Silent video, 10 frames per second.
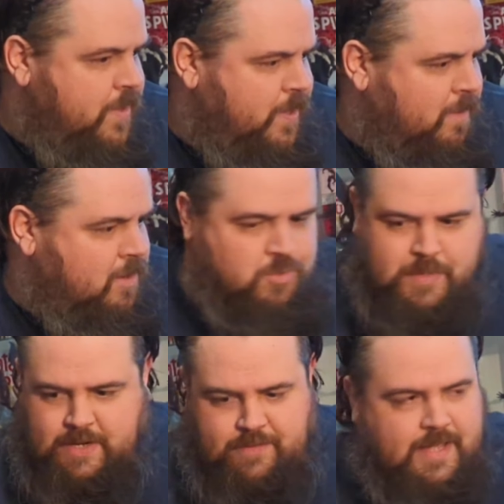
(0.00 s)
Where should we
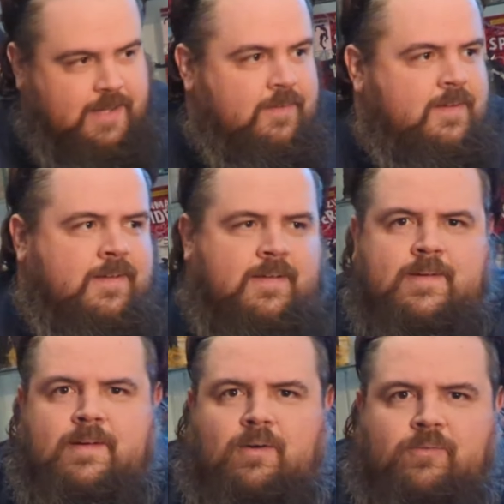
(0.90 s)
go now?
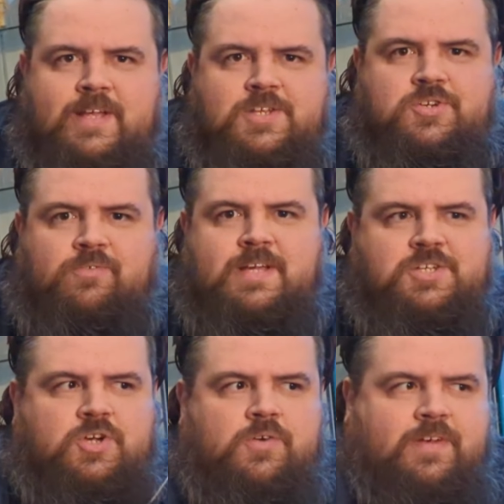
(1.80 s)
I'll reach
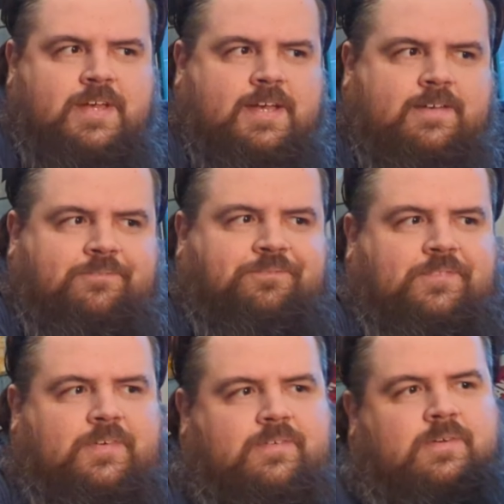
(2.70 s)
over here.
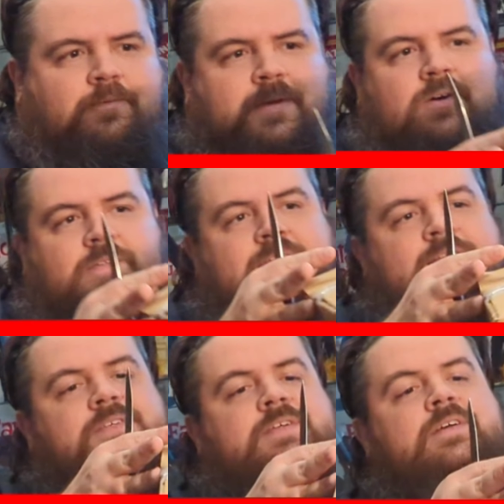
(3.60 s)
What have we got
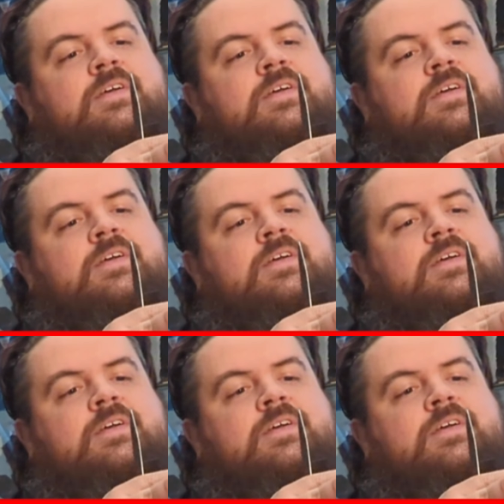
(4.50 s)
next?